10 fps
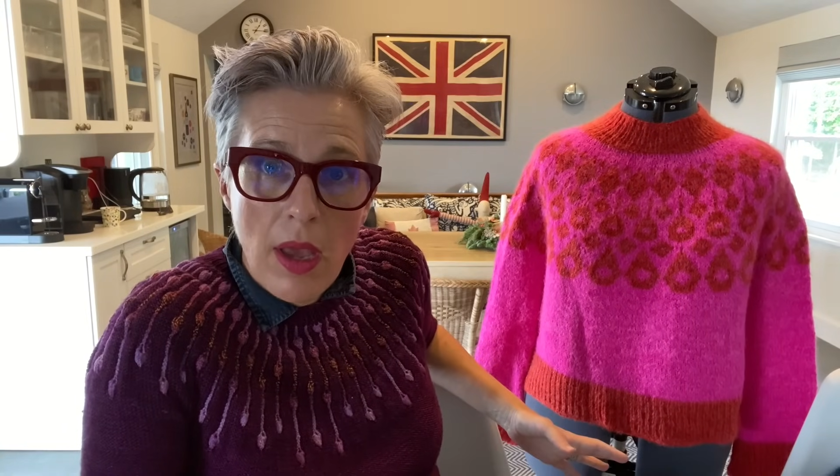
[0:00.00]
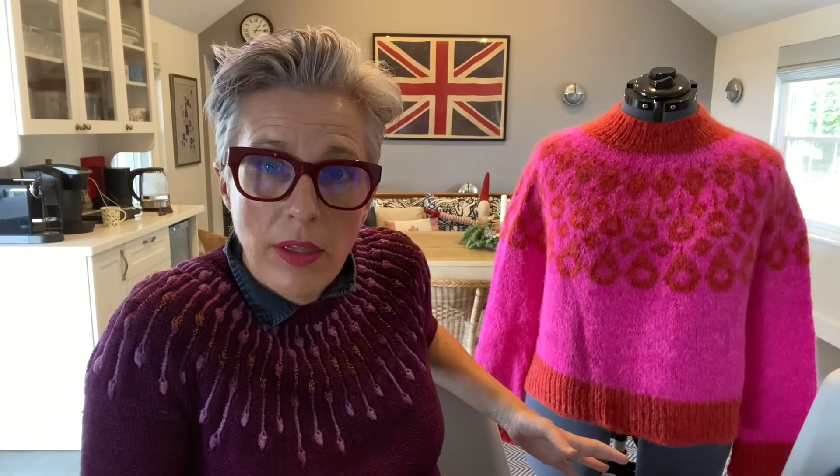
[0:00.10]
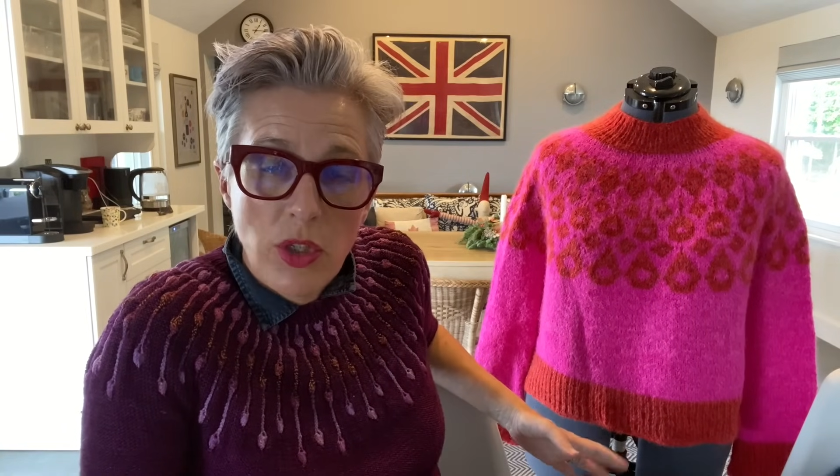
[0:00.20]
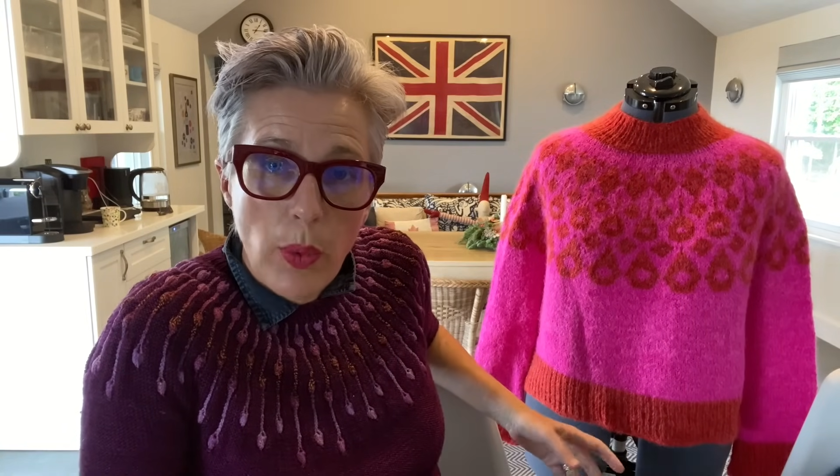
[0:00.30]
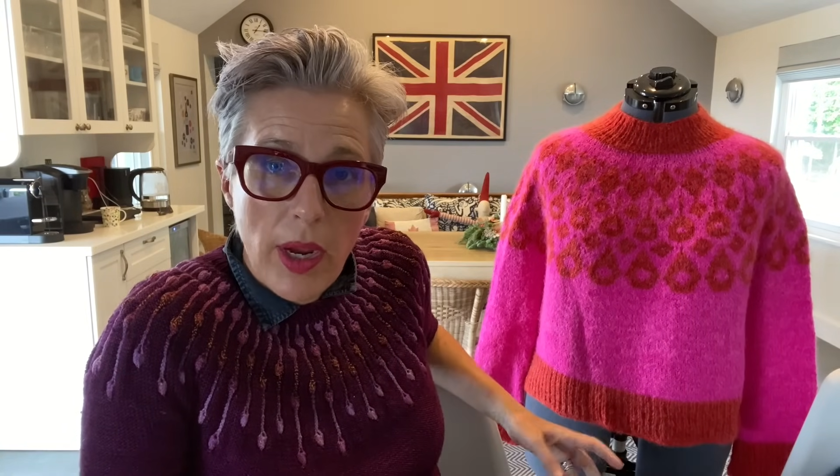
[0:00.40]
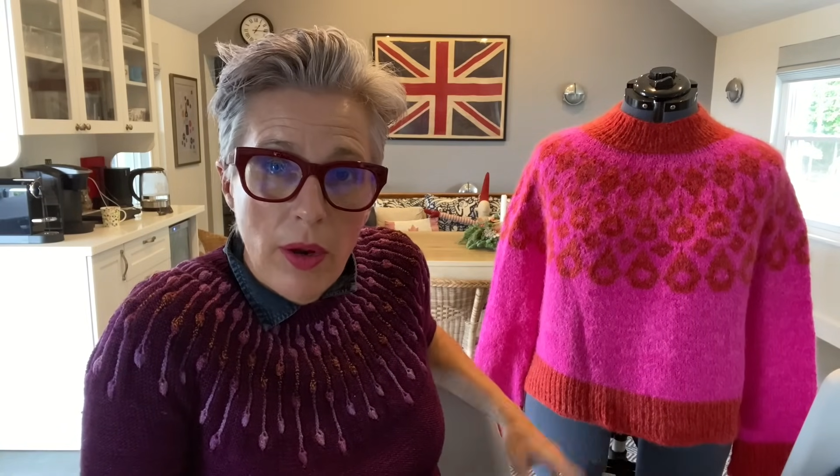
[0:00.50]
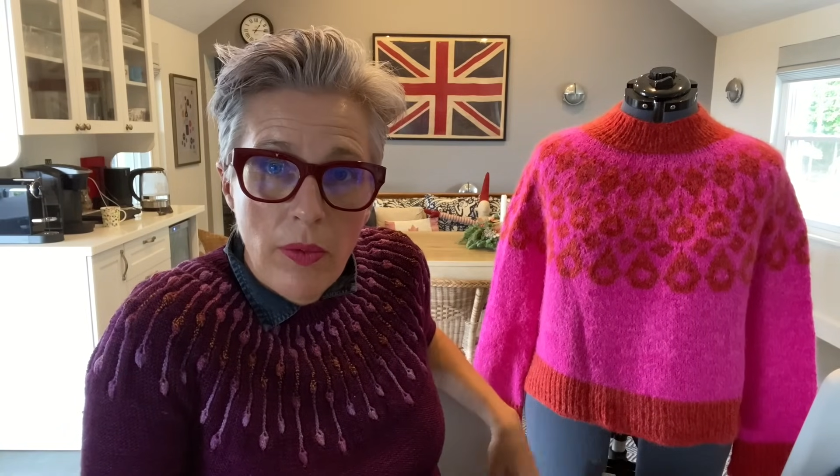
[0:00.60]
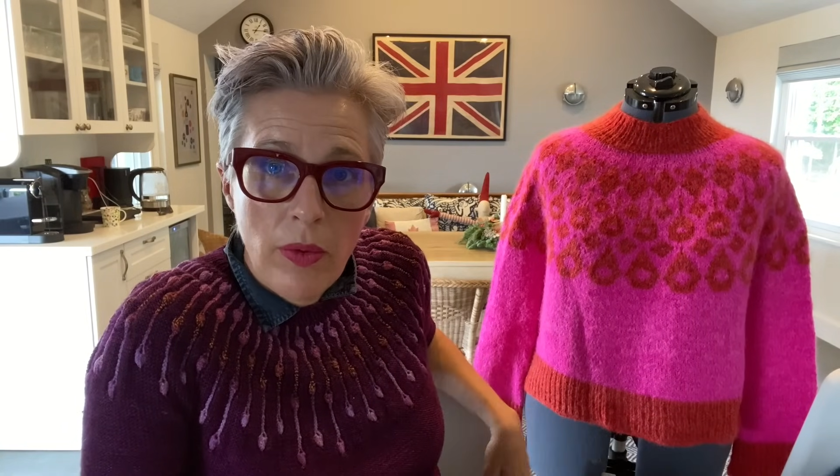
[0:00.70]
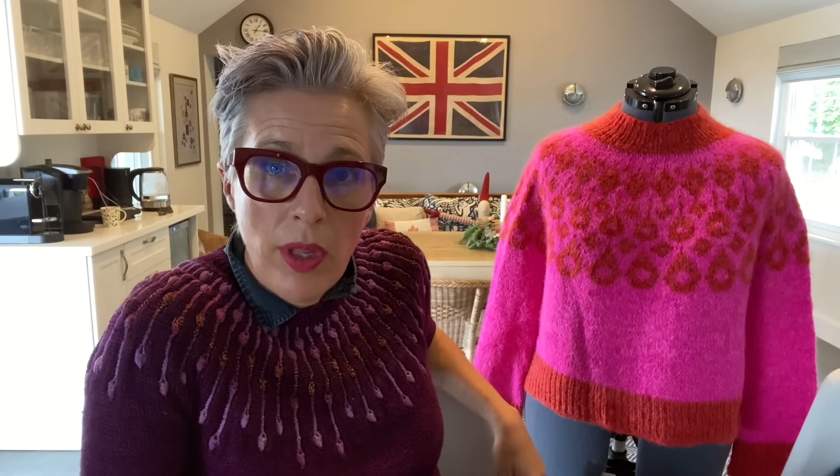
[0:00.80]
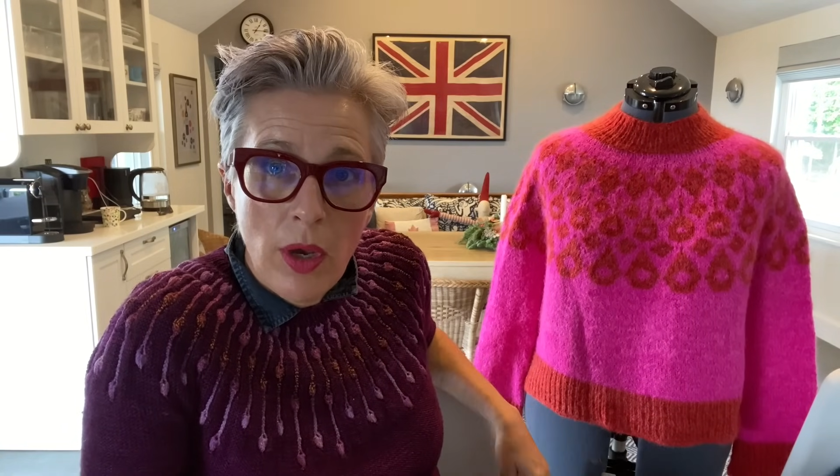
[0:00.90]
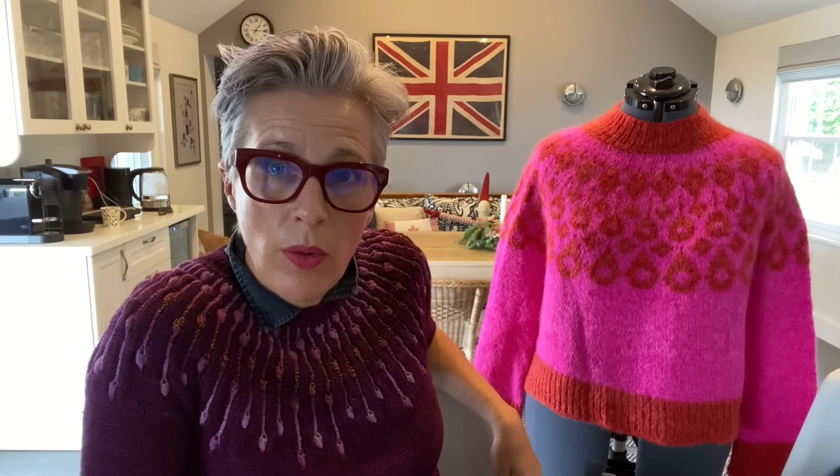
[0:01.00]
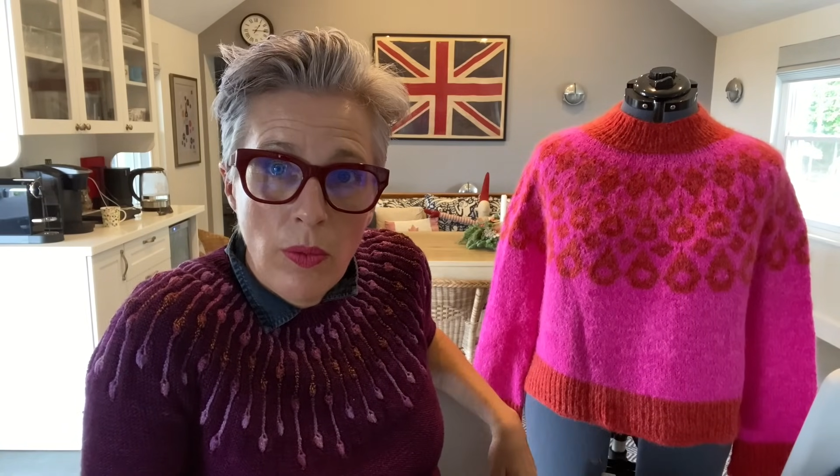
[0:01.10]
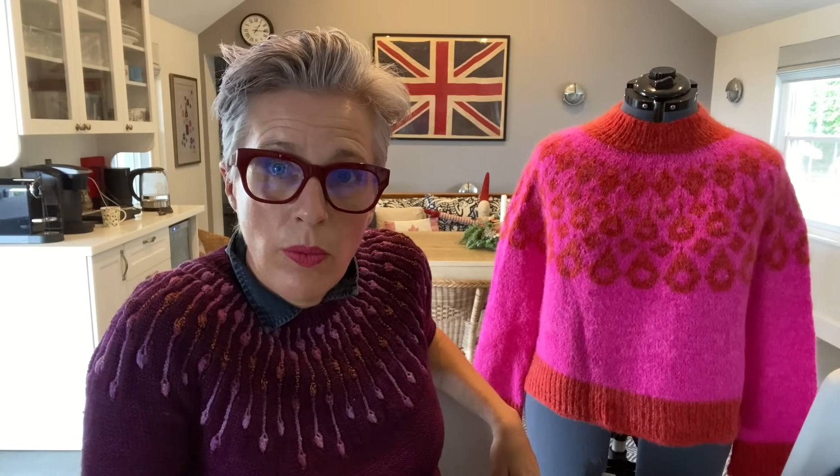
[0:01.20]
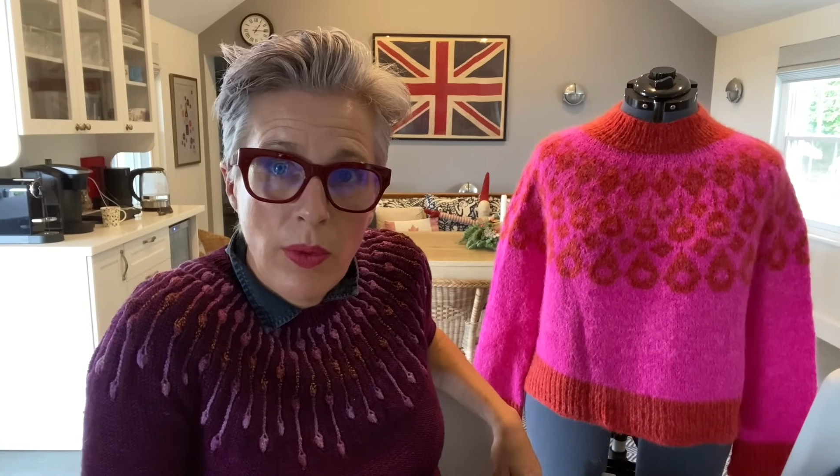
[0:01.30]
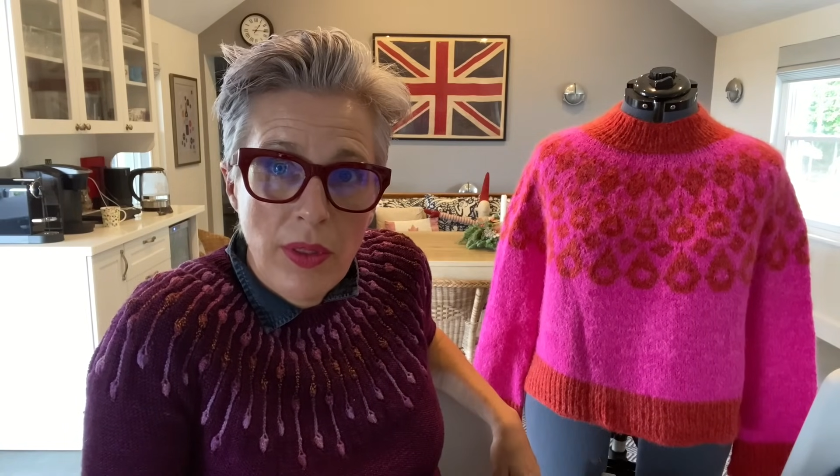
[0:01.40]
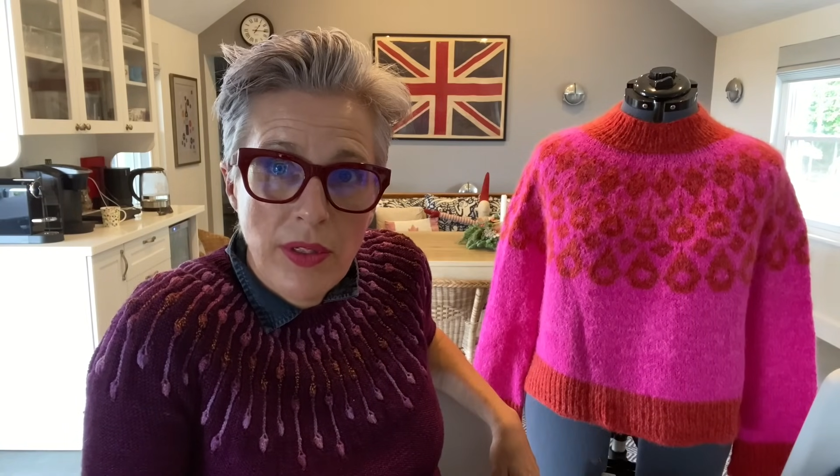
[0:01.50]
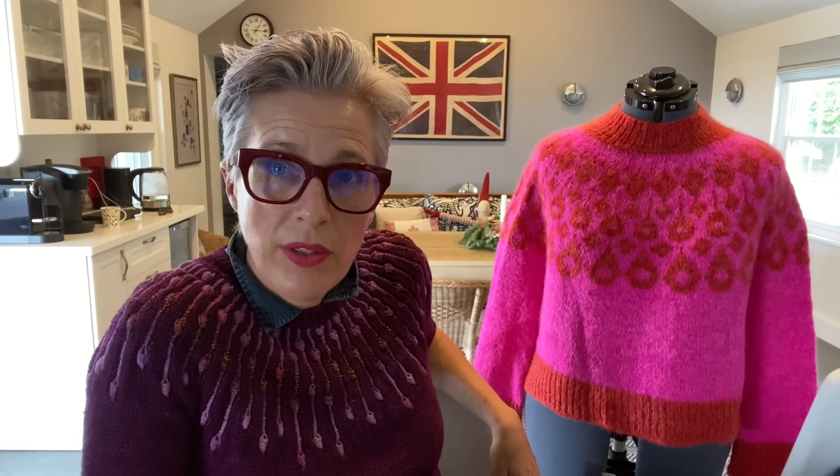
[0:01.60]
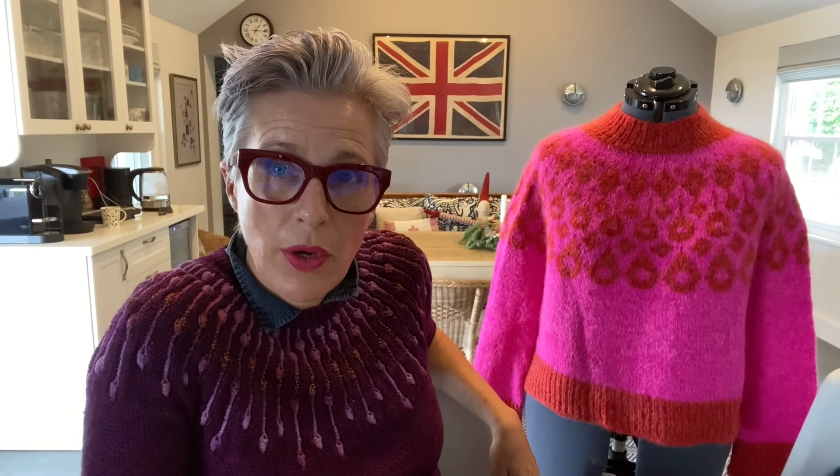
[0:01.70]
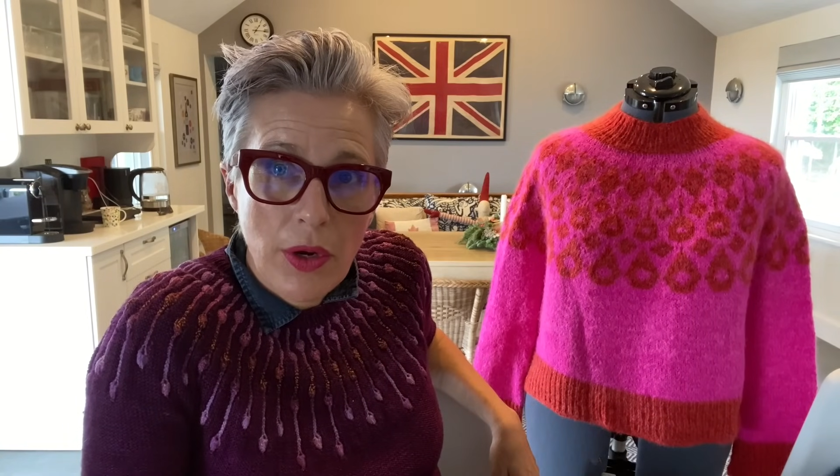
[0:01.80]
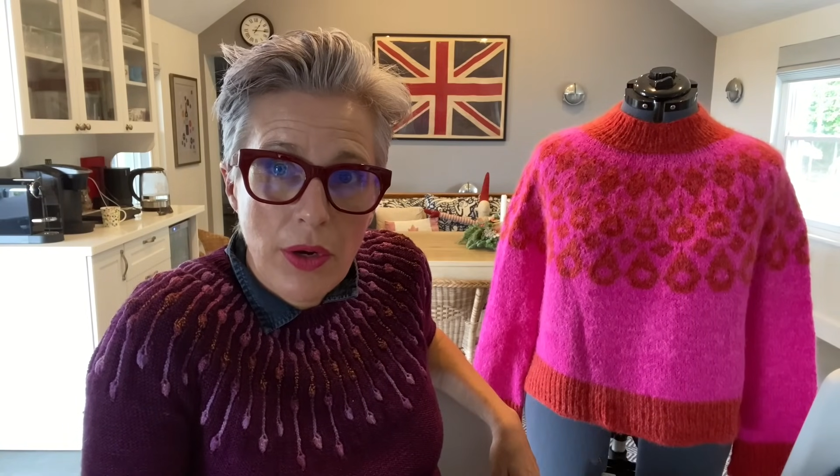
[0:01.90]
to wear, you know, with a
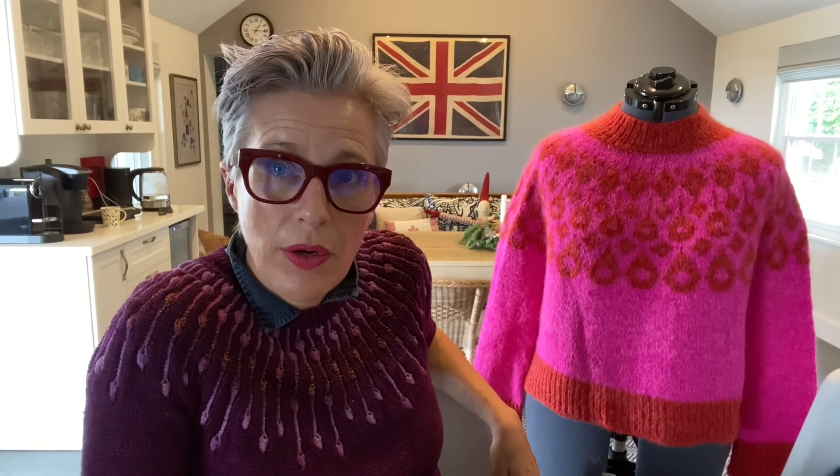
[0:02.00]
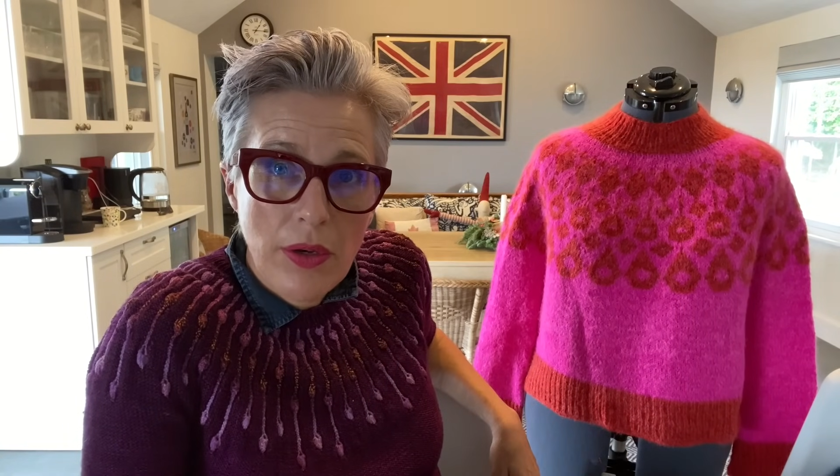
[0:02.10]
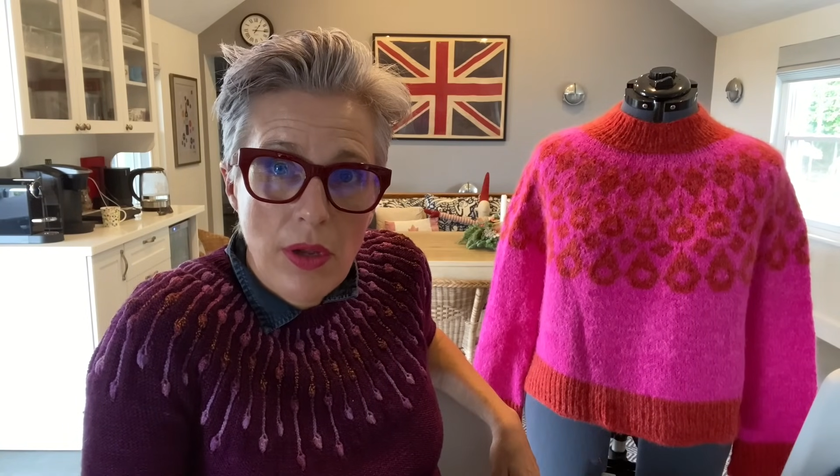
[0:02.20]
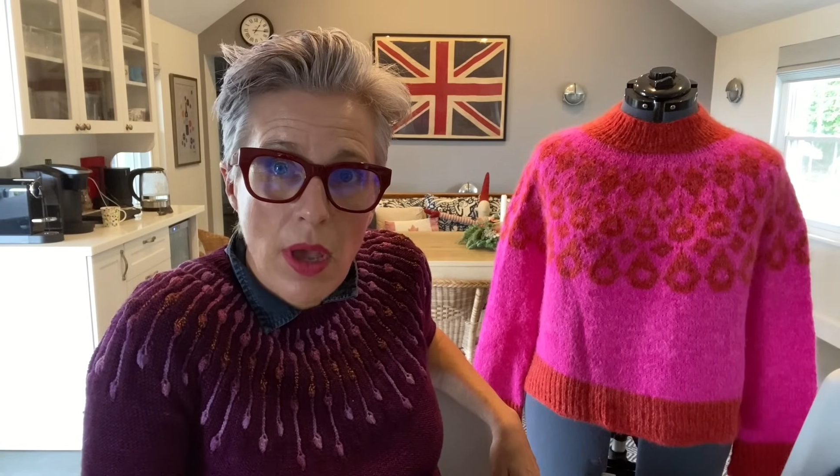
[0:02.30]
skirt,